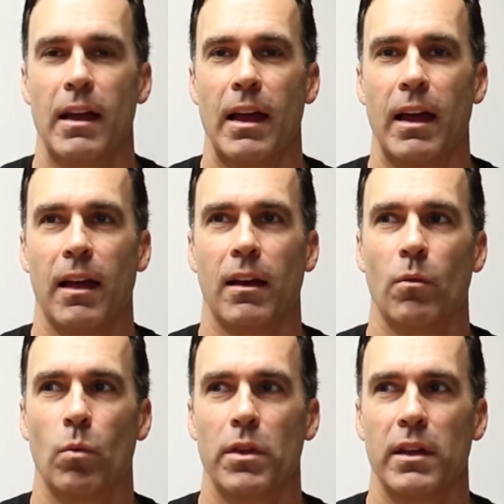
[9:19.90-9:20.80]

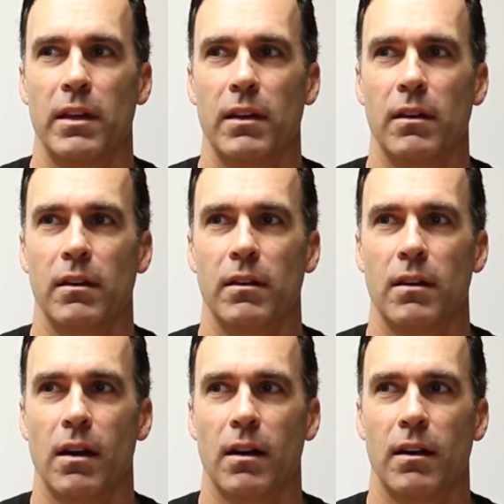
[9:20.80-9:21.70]
And within
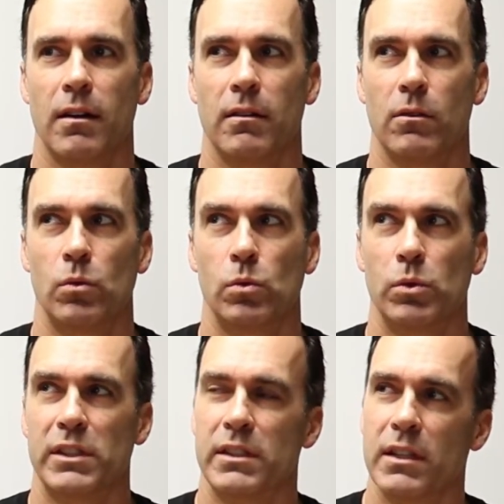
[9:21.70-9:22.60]

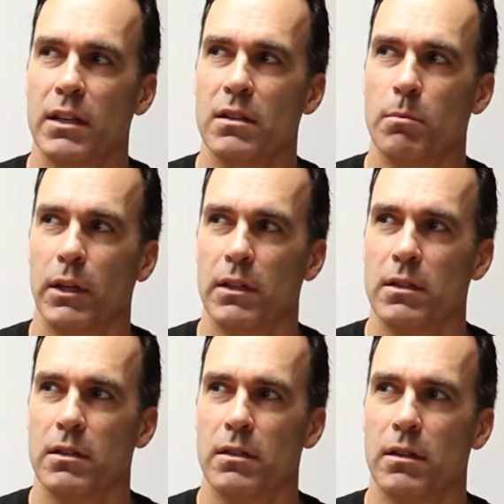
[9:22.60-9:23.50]
6
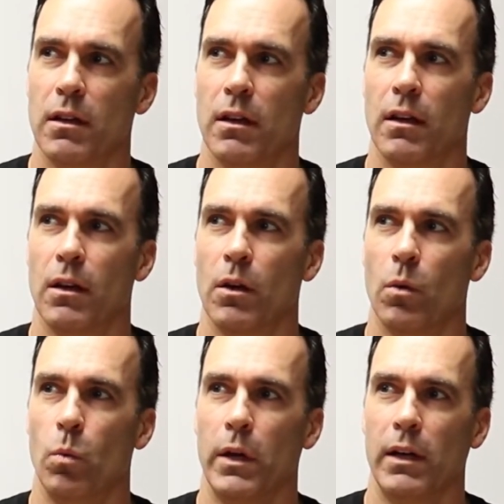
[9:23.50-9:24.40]
months,
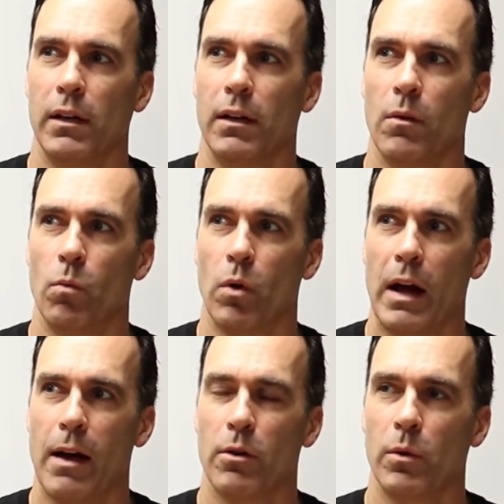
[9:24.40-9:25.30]
we were
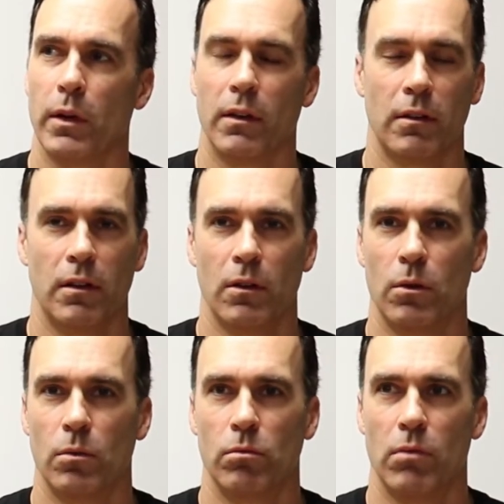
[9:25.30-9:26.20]
now doing
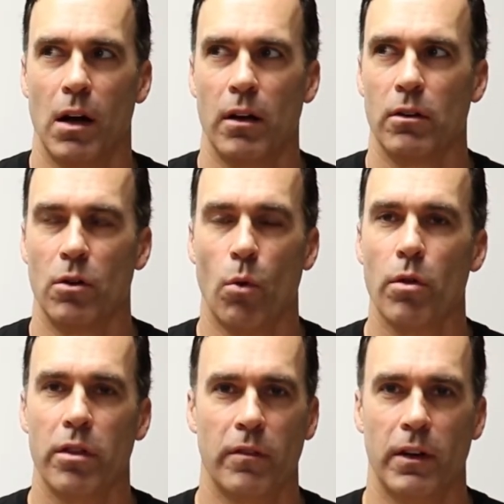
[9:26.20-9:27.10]

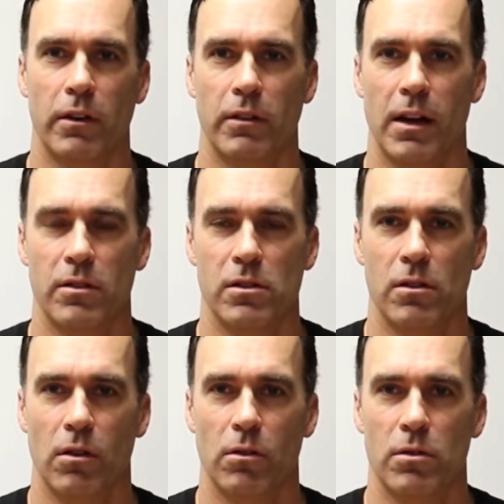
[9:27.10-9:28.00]
north of
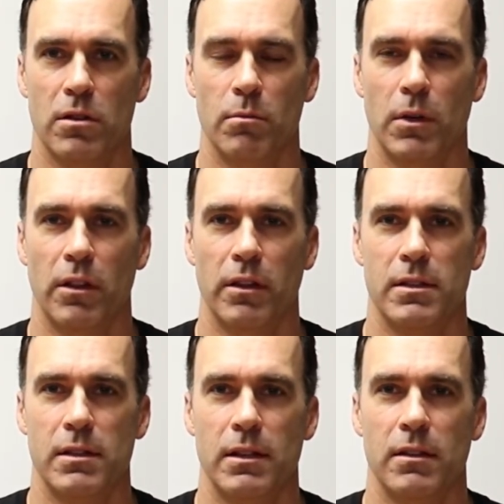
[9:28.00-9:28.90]
$100,000 a month in
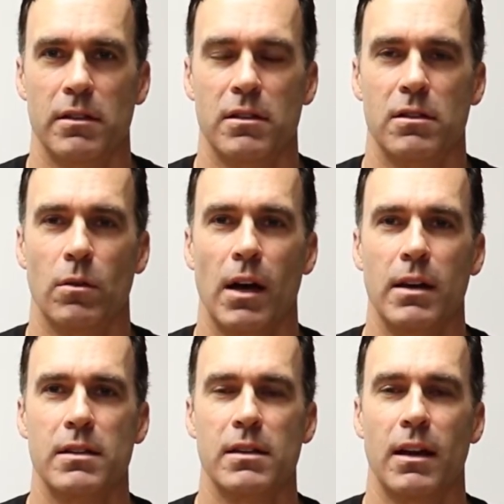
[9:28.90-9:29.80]
sales. And so I
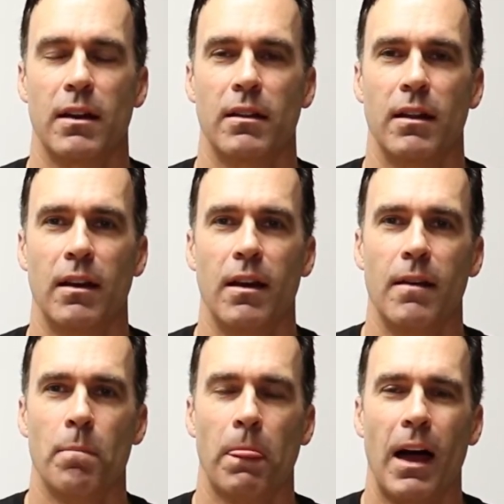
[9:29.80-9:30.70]
decided that
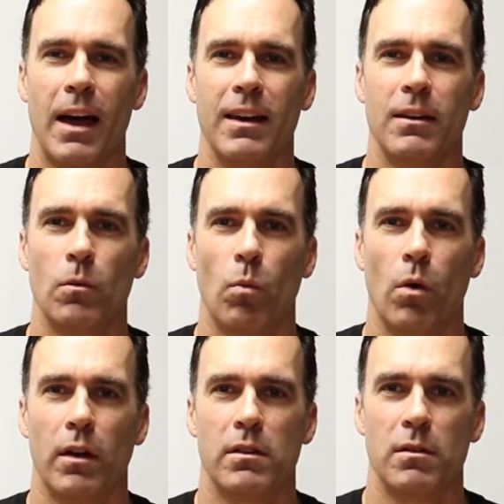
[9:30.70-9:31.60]
I didn't
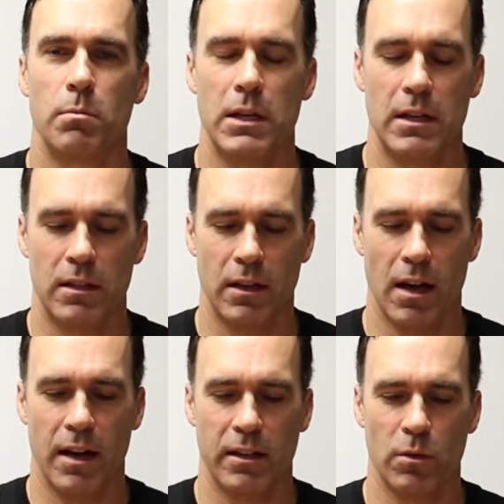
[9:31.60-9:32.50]
want to be the
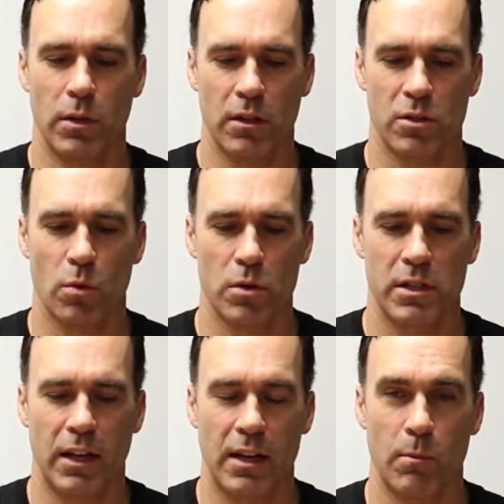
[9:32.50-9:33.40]
guy doing the
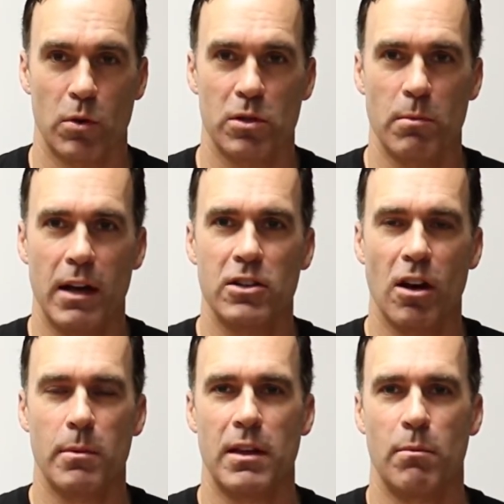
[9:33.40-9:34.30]
sourcing anymore. So my
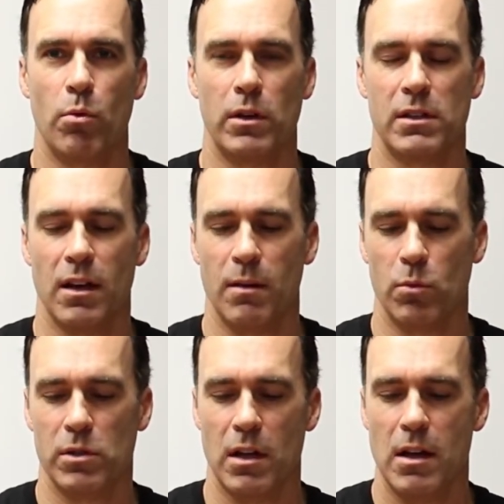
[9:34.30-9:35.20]
job at that point in time
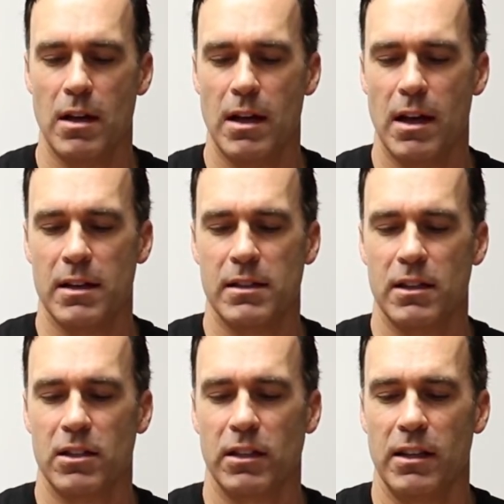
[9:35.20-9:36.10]
was
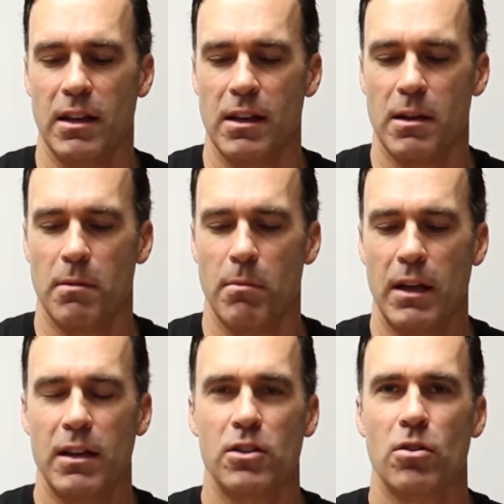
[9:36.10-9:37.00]
essentially
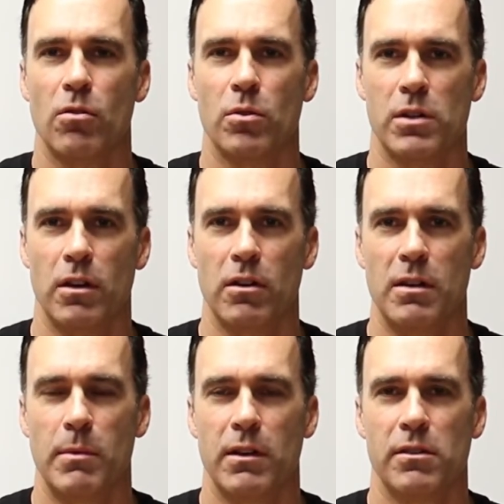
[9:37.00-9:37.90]
making sure those 100
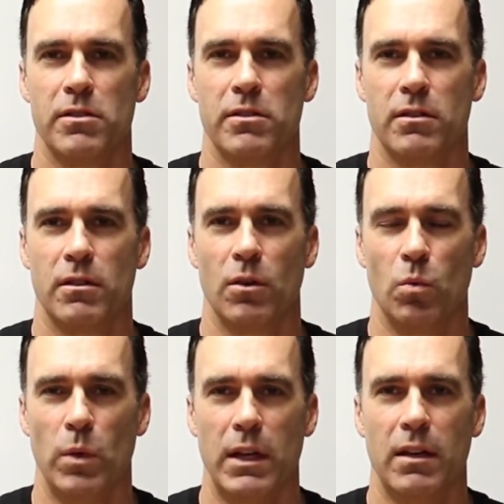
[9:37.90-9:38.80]
emails a
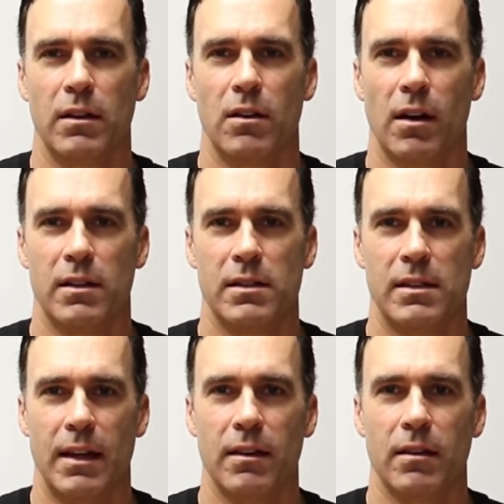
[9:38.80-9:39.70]
week got
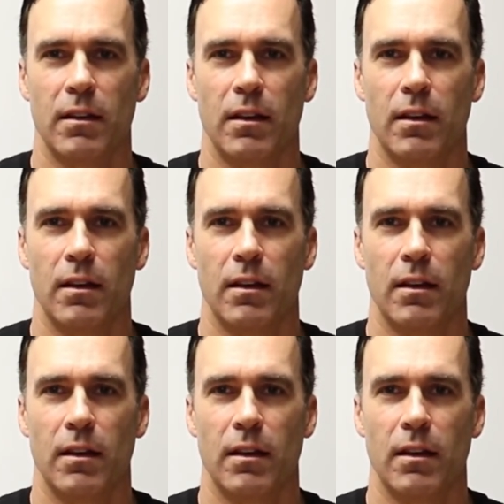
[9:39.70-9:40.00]
sent.